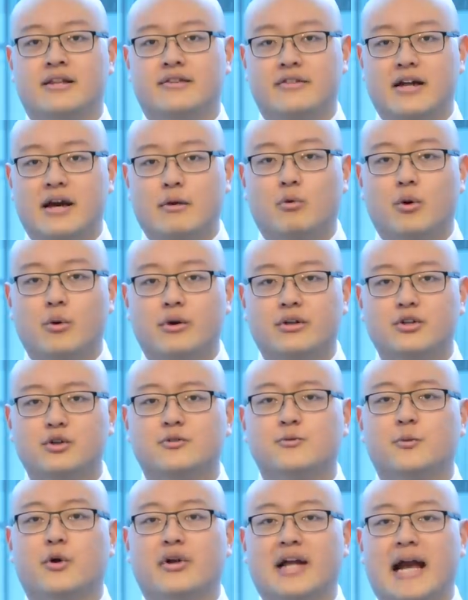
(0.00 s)
then what we wanna do
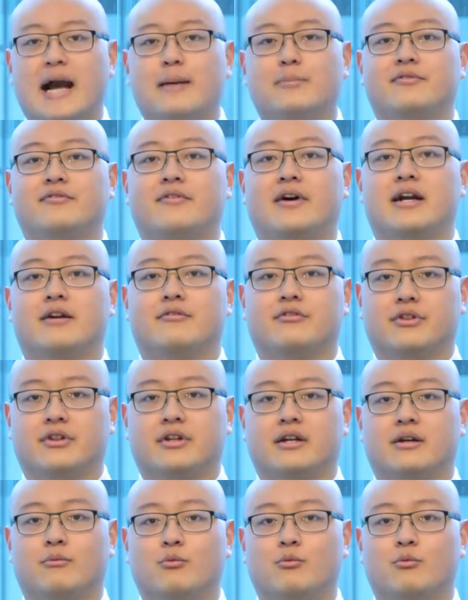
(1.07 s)
is we wanna amplify everything.